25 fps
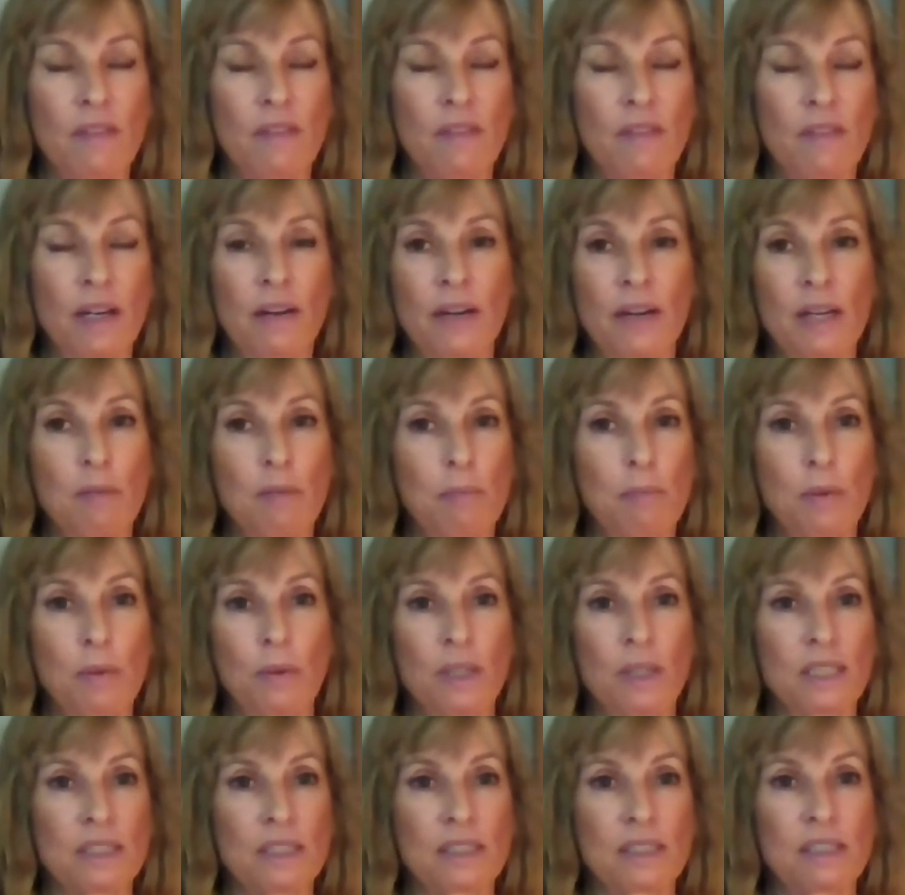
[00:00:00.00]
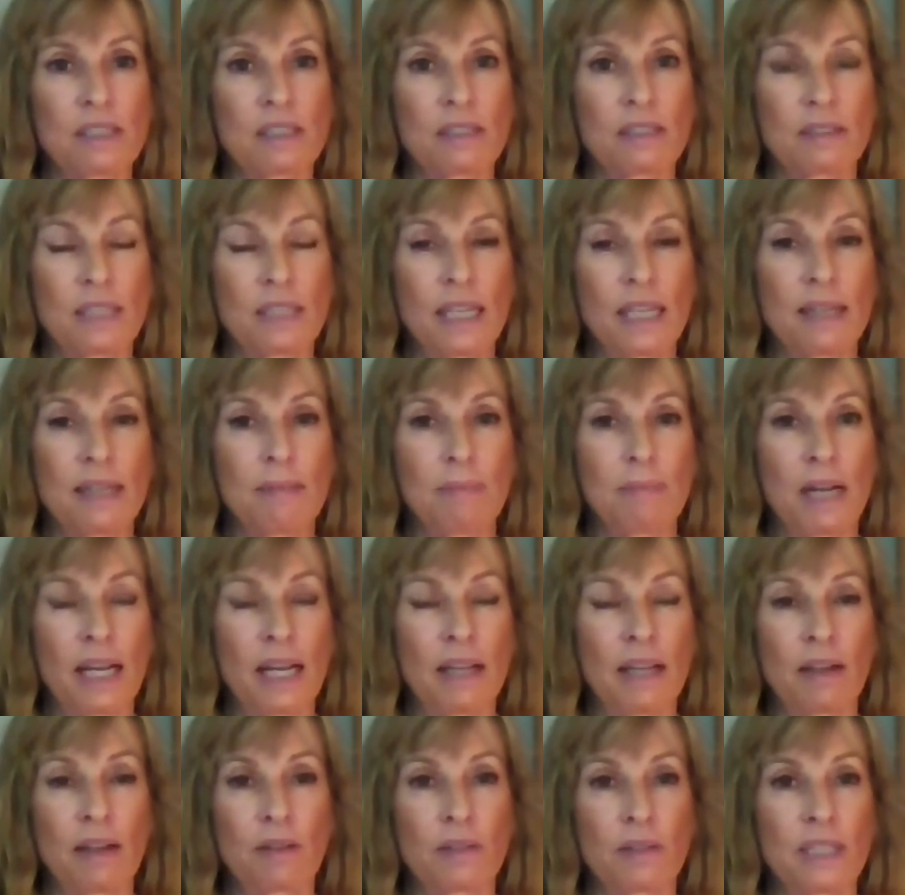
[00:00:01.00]
Very important. Yeah, I
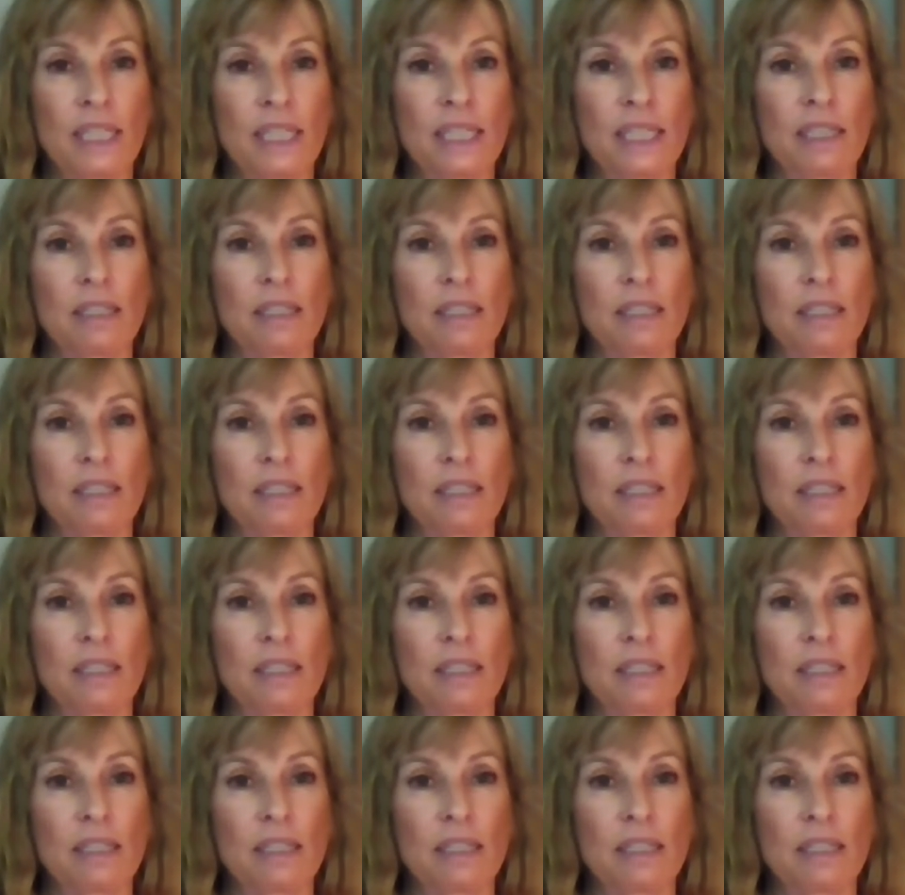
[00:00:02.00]
agree.